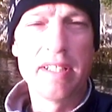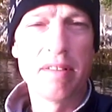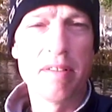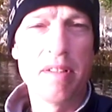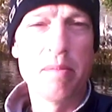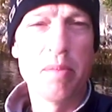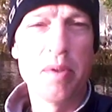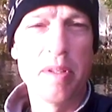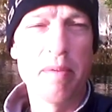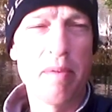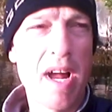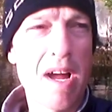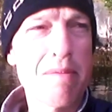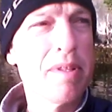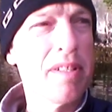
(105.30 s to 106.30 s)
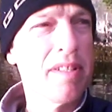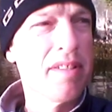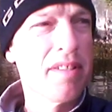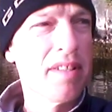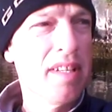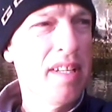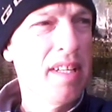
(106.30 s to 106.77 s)
and Greene Point
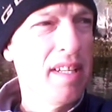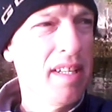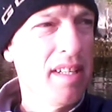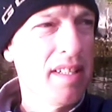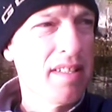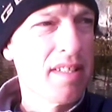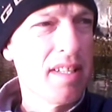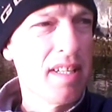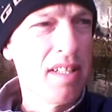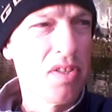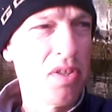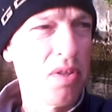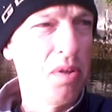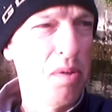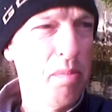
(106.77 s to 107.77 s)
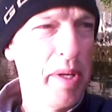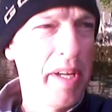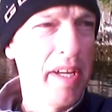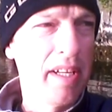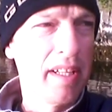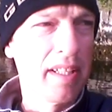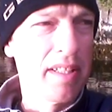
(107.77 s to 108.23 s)
Rapids and stay in Shoal
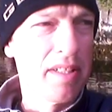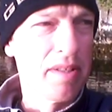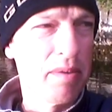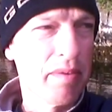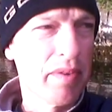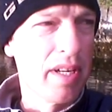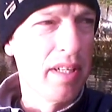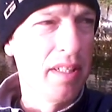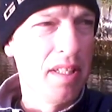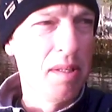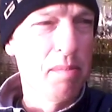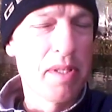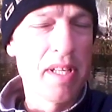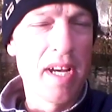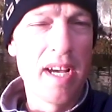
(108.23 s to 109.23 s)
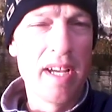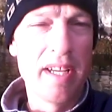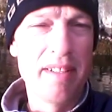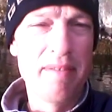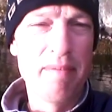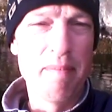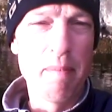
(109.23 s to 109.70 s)
Bay because we've got a neap
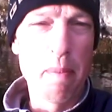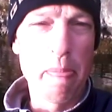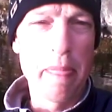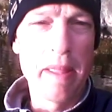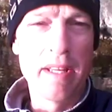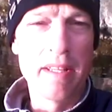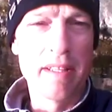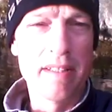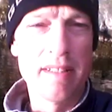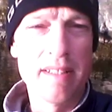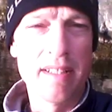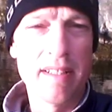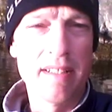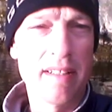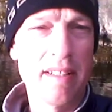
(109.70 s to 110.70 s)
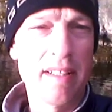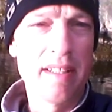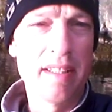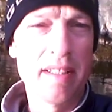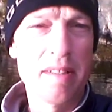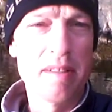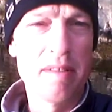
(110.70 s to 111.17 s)
tide. And uh, I
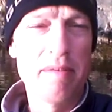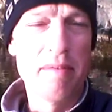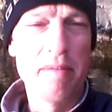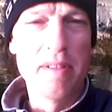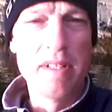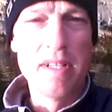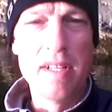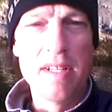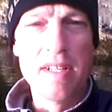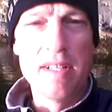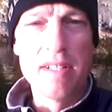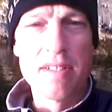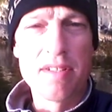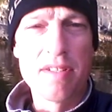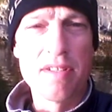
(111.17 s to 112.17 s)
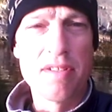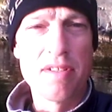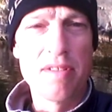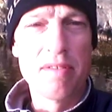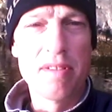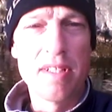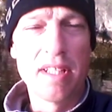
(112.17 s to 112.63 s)
think I'd just as
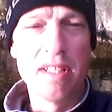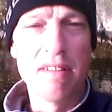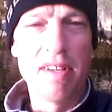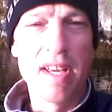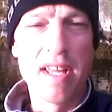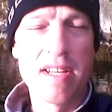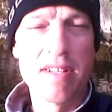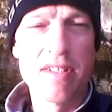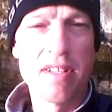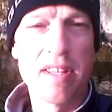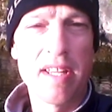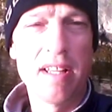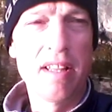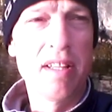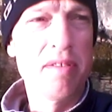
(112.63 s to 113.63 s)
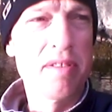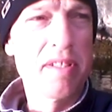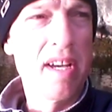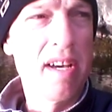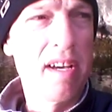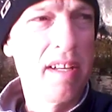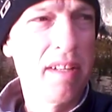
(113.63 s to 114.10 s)
soon take advantage of that low
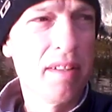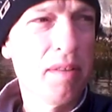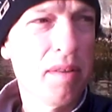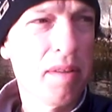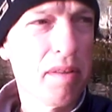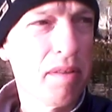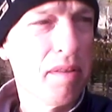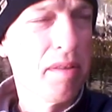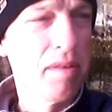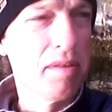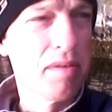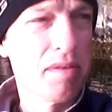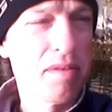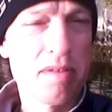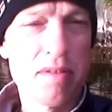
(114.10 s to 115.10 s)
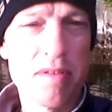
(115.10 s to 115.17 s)
tide going through those